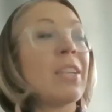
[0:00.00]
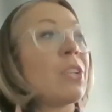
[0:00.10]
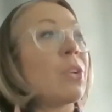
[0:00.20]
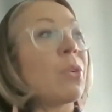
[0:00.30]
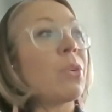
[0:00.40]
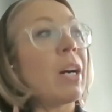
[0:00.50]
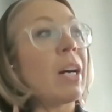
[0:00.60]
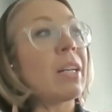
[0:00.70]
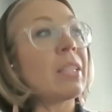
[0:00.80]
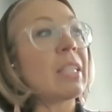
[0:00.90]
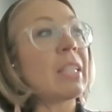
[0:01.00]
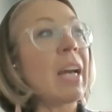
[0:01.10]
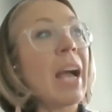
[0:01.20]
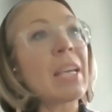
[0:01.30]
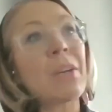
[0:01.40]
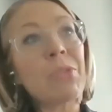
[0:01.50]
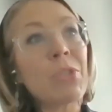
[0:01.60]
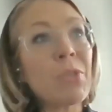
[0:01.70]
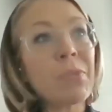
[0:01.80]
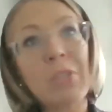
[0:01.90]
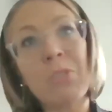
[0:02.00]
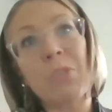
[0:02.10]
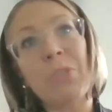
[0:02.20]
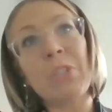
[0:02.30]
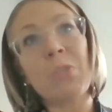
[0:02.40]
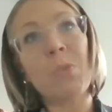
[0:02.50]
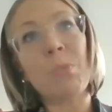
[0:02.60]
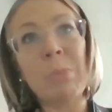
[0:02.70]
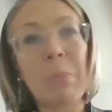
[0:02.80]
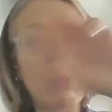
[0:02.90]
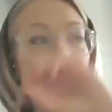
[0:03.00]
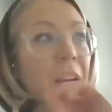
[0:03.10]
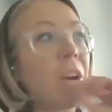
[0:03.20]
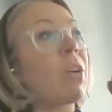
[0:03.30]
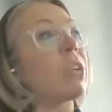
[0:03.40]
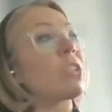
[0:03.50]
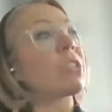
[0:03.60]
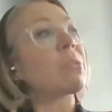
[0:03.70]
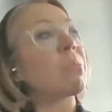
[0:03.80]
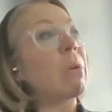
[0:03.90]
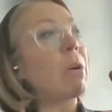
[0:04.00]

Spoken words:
the icons of the stories all with my brand colors.